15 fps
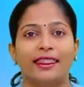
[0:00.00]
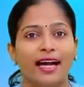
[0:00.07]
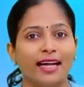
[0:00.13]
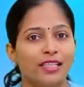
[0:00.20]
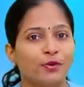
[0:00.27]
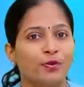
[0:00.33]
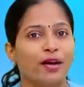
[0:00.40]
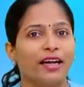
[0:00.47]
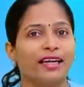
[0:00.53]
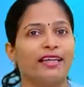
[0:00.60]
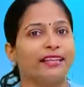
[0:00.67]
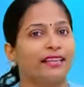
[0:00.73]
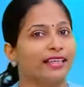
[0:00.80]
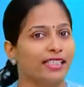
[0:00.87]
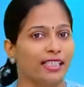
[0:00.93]
That's
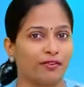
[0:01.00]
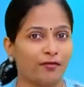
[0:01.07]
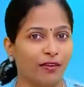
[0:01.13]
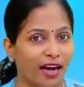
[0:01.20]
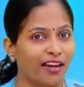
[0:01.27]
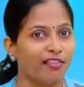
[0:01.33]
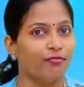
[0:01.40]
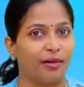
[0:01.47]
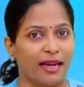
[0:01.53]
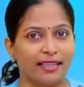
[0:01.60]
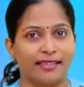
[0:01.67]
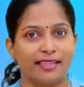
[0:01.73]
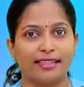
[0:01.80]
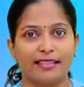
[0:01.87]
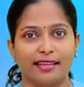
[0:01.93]
why these 5
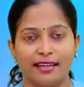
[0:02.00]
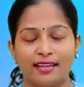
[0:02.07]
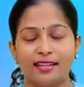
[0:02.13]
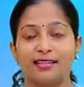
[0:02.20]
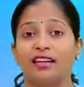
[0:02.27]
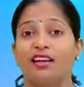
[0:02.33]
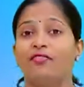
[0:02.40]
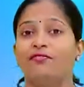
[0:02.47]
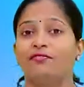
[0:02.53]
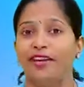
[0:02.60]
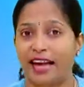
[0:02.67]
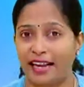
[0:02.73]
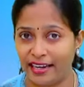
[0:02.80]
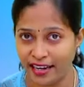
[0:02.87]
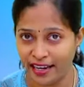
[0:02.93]
basic skills are
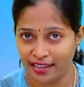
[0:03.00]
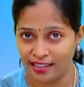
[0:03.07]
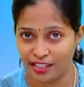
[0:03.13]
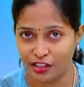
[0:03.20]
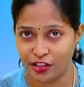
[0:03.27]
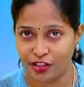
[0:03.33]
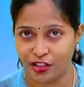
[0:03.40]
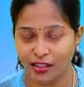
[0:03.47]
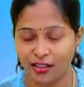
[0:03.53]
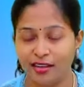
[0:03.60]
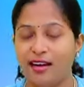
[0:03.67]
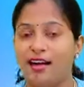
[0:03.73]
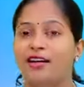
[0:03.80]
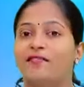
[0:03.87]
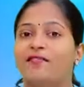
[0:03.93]
very essential
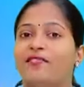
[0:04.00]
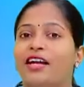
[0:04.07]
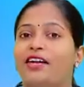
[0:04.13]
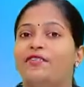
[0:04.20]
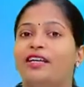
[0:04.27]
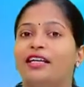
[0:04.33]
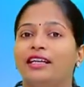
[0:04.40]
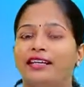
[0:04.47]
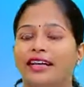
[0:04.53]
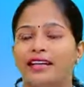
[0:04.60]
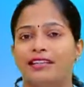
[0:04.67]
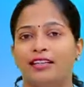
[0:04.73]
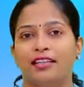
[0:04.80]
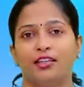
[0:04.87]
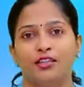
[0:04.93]
when we
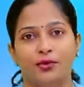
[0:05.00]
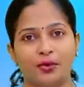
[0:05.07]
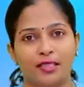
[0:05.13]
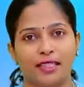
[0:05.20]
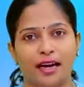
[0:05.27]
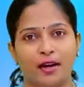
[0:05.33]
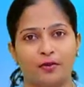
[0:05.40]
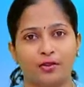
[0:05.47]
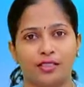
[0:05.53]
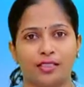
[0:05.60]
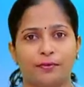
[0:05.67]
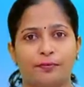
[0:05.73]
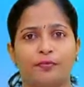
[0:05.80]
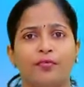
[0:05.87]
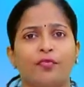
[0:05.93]
get into sounds.